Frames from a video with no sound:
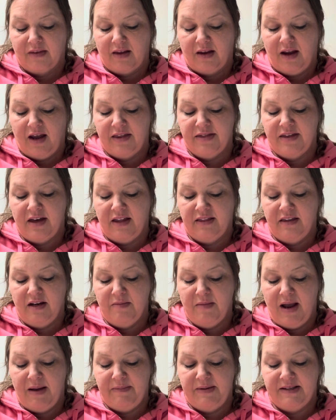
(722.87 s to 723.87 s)
I thought there
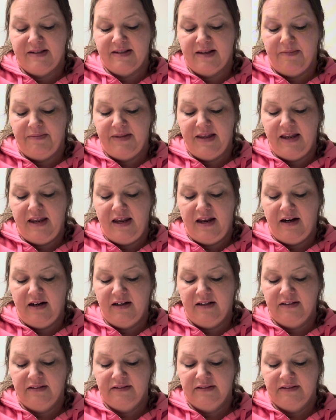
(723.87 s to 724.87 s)
might be something
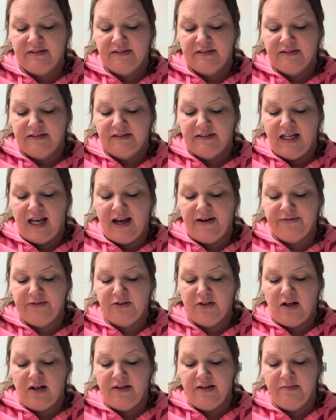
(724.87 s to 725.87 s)
here.
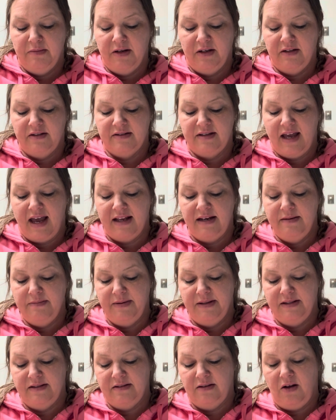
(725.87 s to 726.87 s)
After all, the murders hadn't
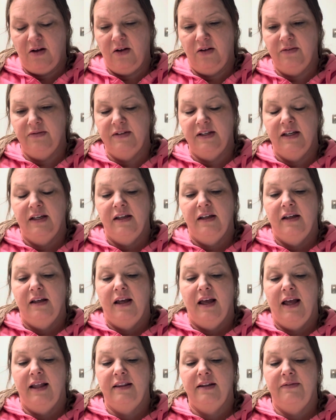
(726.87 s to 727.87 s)
been solved,
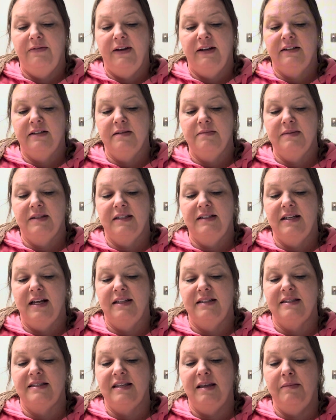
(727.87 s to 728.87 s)
and the victims had
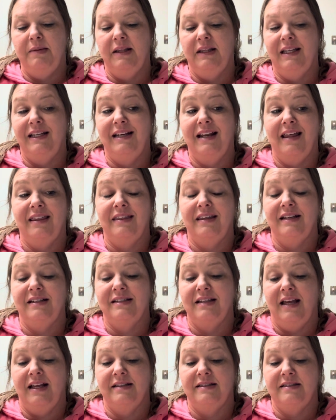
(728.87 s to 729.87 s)
done seemingly nothing
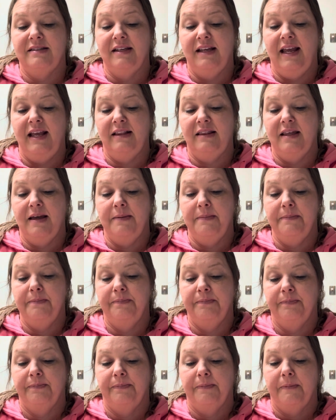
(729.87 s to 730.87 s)
to instigate them.
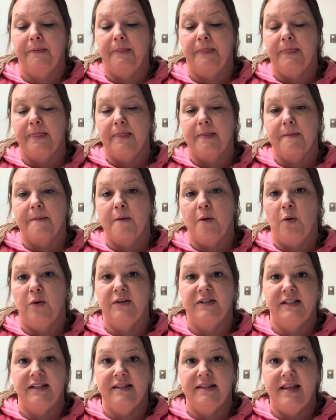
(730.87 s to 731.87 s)
Or
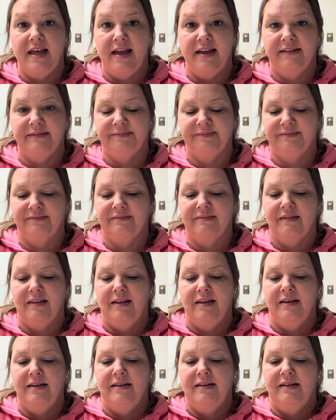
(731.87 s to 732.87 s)
did they?
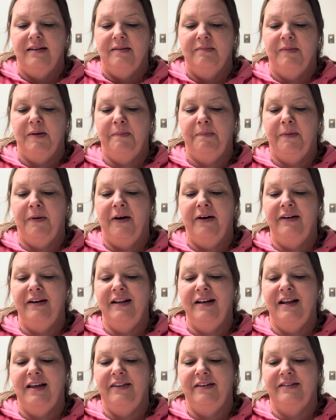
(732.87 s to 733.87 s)
But Bart
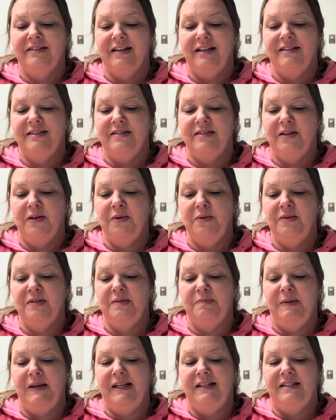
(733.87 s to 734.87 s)
and others I'd soon
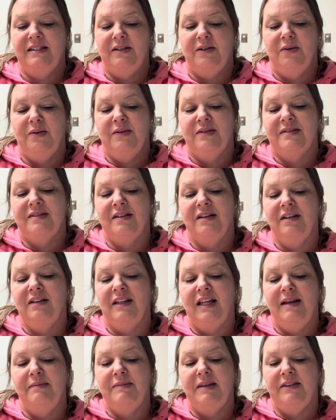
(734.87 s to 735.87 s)
speak to still
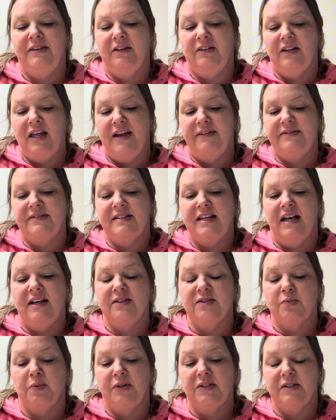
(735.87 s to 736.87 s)
claimed that their
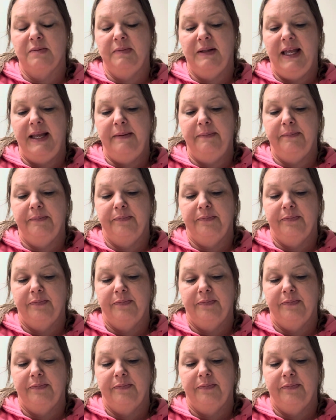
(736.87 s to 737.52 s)
lifestyles were to blame.